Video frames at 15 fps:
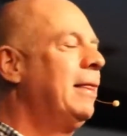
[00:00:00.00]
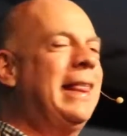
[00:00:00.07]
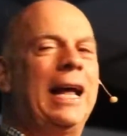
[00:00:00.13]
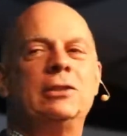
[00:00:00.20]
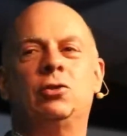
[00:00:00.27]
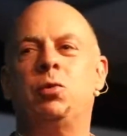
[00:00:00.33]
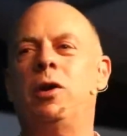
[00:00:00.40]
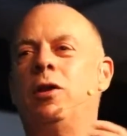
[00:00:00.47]

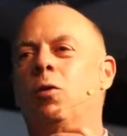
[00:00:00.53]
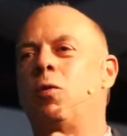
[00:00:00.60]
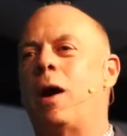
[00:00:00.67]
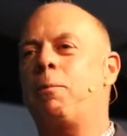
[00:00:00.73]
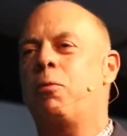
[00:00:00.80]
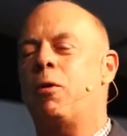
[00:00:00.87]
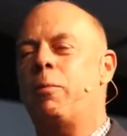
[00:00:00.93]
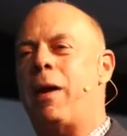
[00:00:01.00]
that's where the
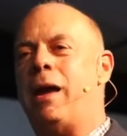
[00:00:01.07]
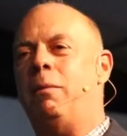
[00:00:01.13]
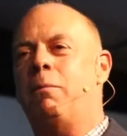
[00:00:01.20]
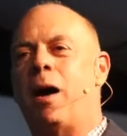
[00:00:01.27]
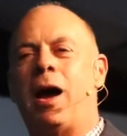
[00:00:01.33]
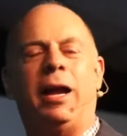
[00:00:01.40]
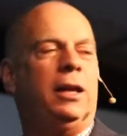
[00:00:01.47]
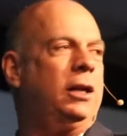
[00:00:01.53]
reprobate
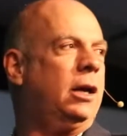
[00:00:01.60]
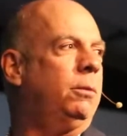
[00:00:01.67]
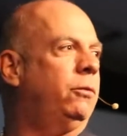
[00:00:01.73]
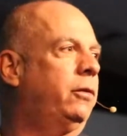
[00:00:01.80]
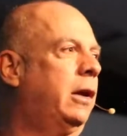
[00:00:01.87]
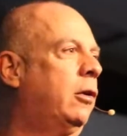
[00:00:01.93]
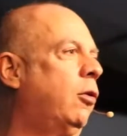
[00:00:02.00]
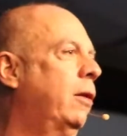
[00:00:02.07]
mind
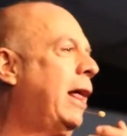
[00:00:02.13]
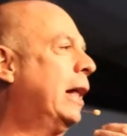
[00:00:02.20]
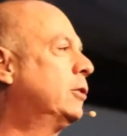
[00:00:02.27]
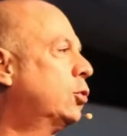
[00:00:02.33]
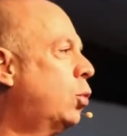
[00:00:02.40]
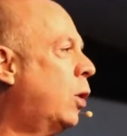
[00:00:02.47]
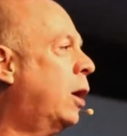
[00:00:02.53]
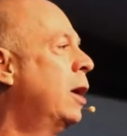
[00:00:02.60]
comes in, or
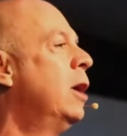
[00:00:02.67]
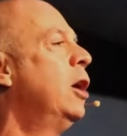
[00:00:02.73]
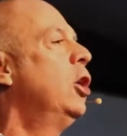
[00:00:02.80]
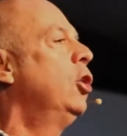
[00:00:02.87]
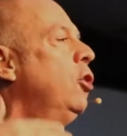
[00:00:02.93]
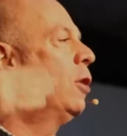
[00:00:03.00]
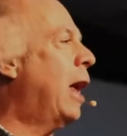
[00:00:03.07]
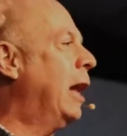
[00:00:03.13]
that's where
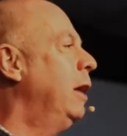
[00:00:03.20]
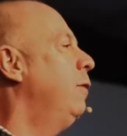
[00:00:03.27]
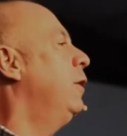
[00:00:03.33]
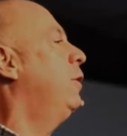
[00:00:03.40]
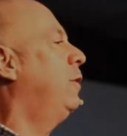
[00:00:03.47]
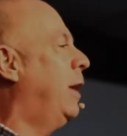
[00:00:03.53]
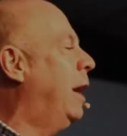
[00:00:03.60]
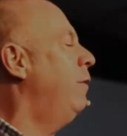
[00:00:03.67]
you're not even
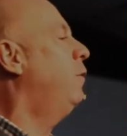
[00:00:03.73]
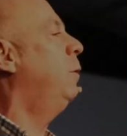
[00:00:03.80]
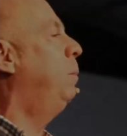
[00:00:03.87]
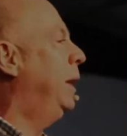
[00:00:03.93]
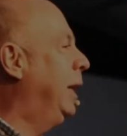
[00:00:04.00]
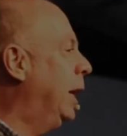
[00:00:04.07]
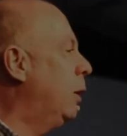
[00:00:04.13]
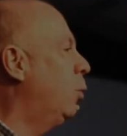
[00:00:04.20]
saved to
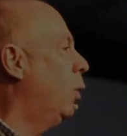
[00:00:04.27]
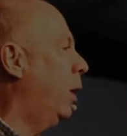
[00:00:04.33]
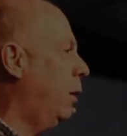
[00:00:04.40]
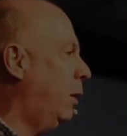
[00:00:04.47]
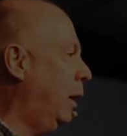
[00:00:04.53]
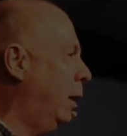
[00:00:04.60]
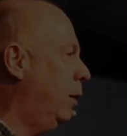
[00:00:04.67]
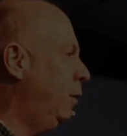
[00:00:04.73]
begin
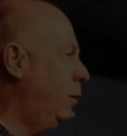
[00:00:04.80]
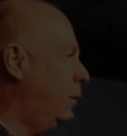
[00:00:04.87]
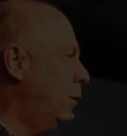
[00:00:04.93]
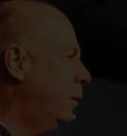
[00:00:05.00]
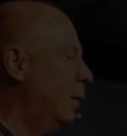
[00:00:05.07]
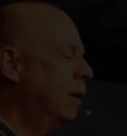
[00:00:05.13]
with is.